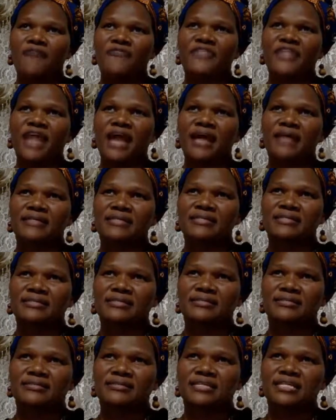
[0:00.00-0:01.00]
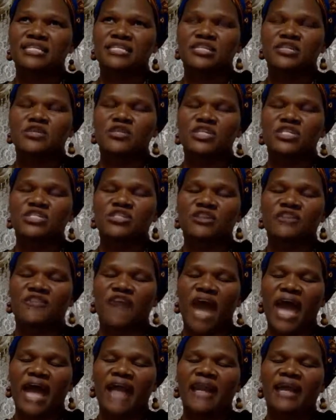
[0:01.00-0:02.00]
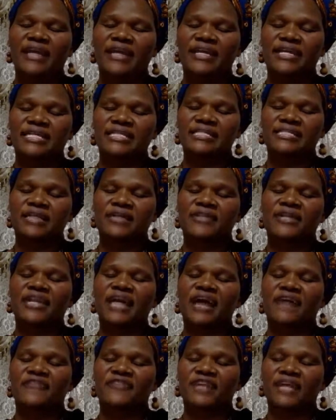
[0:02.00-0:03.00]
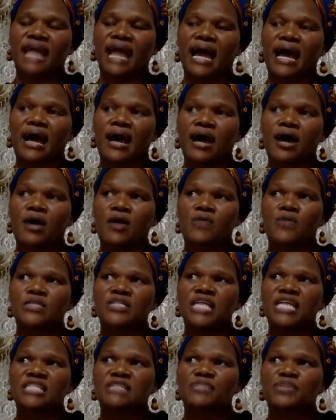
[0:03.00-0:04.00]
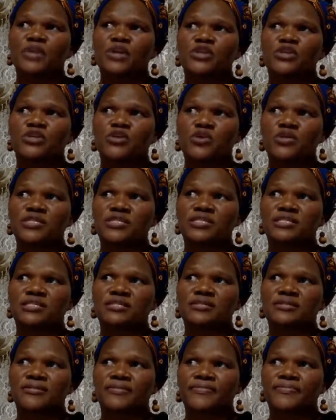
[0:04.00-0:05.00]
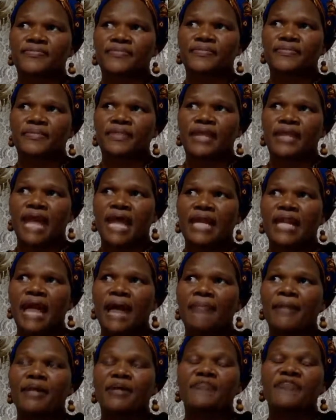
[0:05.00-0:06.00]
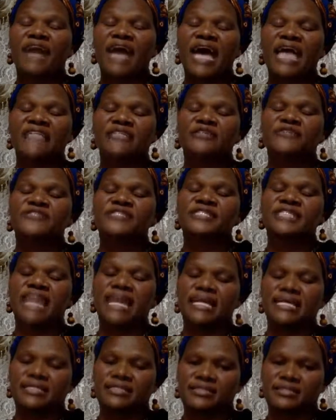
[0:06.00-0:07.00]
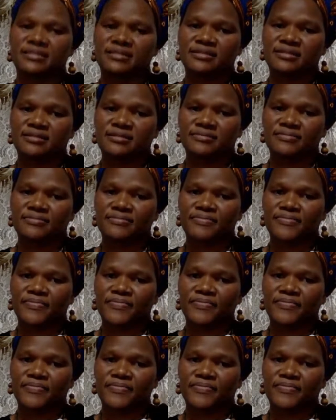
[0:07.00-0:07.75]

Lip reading: of the institutions of higher learning in Southern Africa, which has produced a number of heads of states.